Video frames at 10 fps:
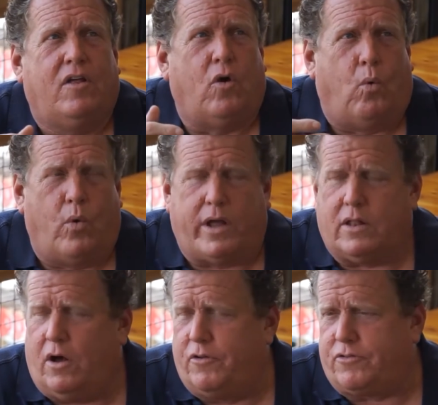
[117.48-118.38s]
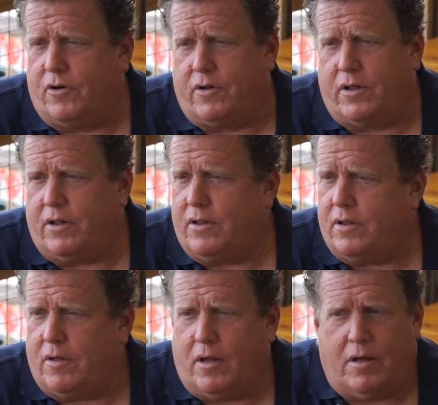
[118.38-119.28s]
The wind loads on it
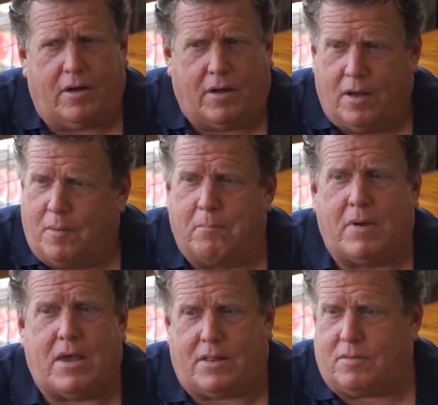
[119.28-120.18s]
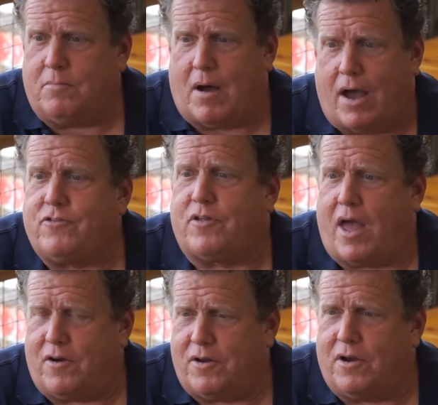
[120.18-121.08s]
meet my
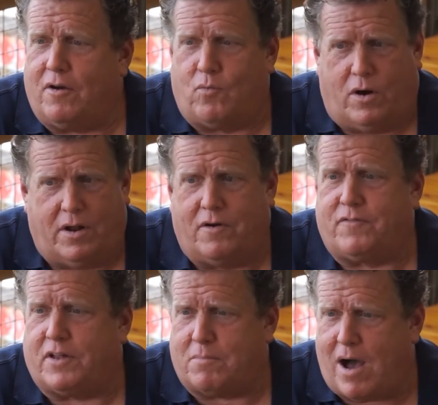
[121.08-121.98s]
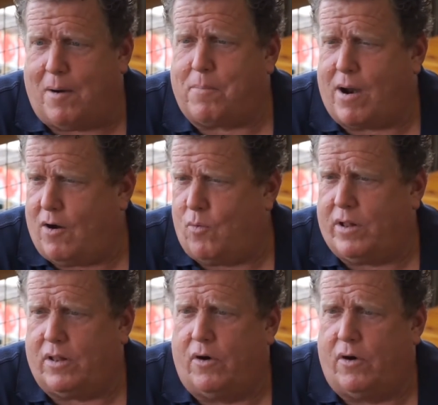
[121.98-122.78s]
standard here, of 150 mile per hour wind